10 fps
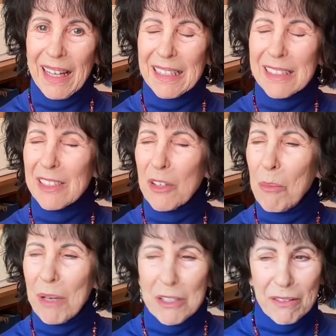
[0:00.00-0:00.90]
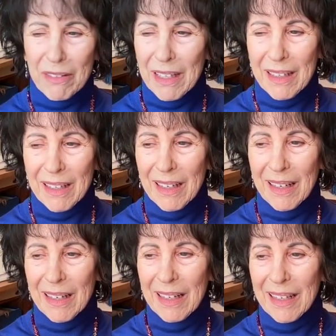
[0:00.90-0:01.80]
And so much of it,
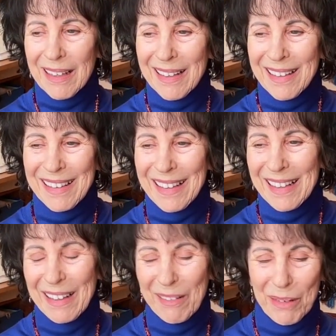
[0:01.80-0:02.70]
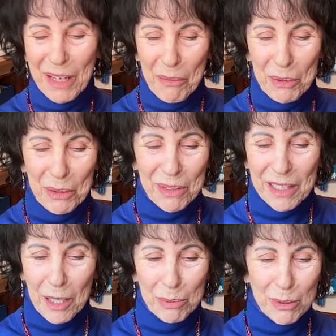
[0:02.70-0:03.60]
like when I work with
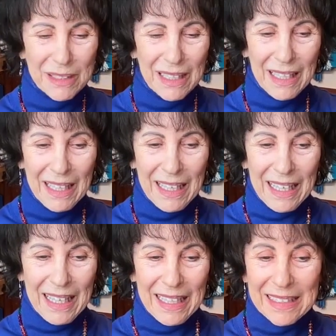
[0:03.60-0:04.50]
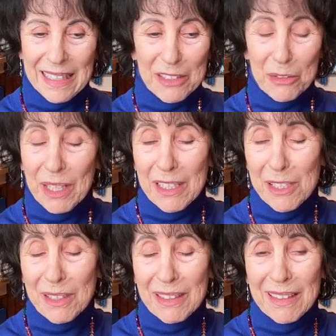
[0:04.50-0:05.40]
couples, is
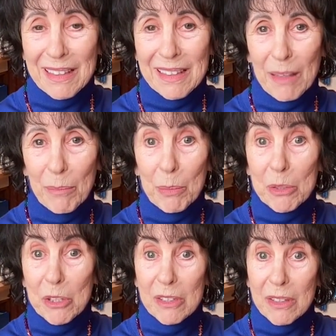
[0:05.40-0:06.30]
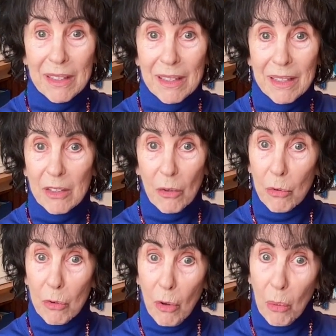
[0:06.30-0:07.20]
education, that people just
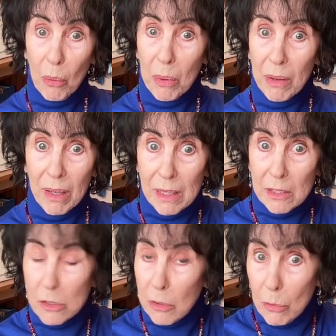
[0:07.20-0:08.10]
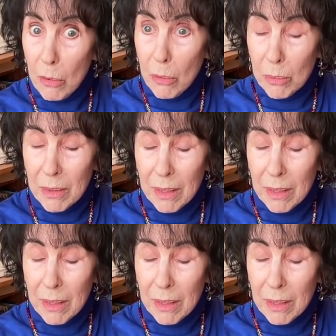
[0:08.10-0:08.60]
don't know. They just don't know.